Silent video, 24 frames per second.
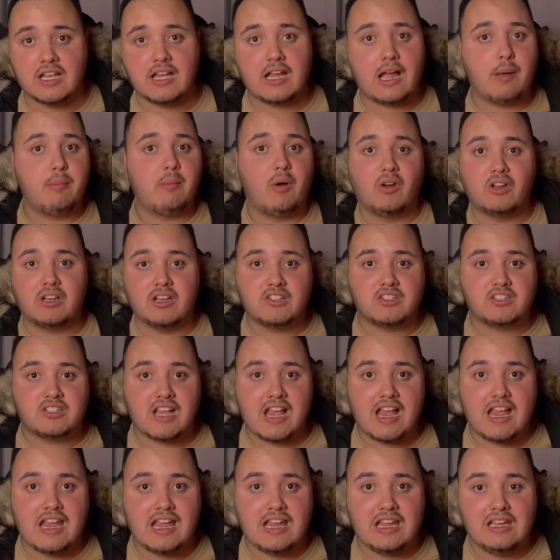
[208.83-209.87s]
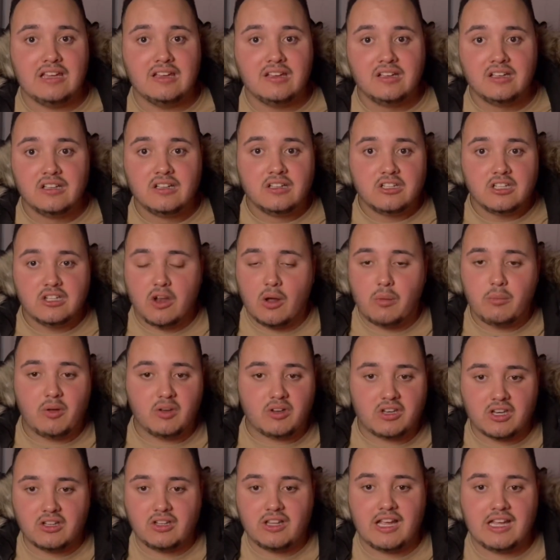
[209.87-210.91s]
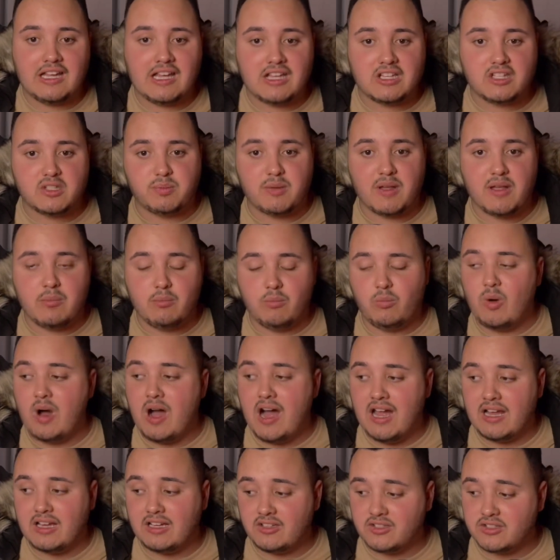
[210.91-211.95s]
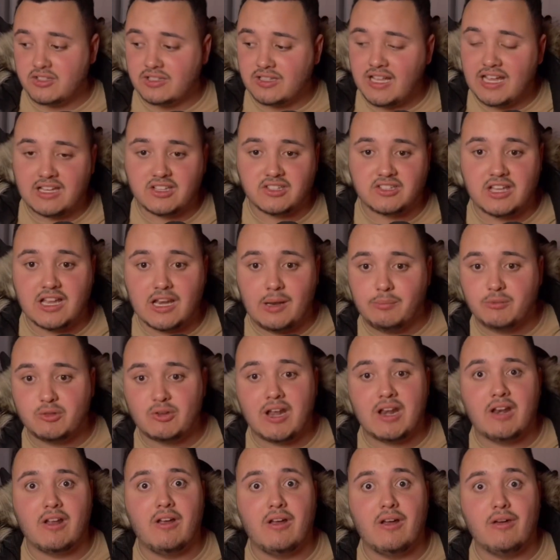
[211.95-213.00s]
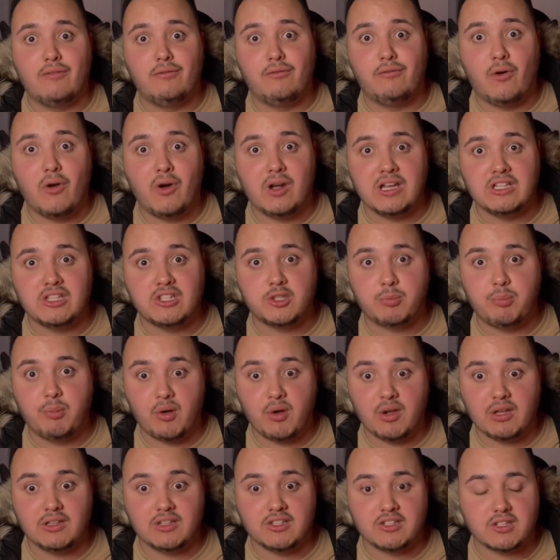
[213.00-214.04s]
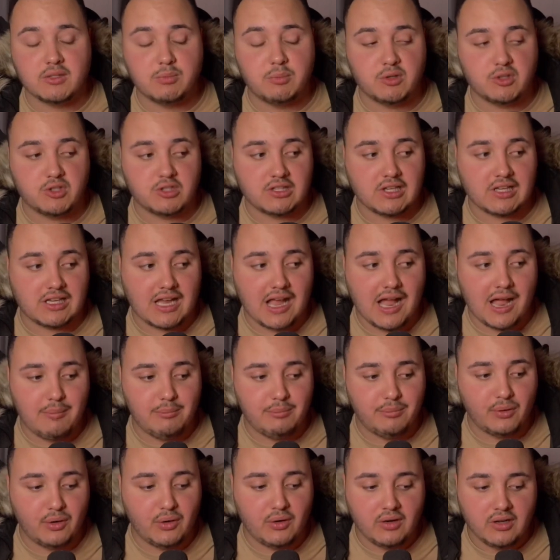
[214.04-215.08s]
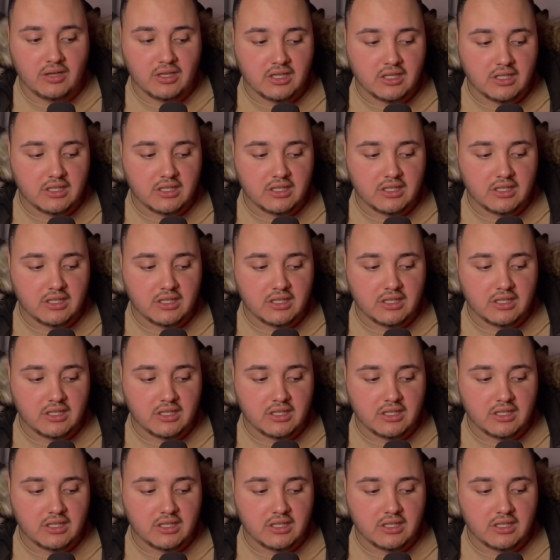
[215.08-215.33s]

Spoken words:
Like, I'm not gonna say, you know, I'm not gonna, like, explain why, because, like I said, I'm trying to avoid spoilers as much as I can, but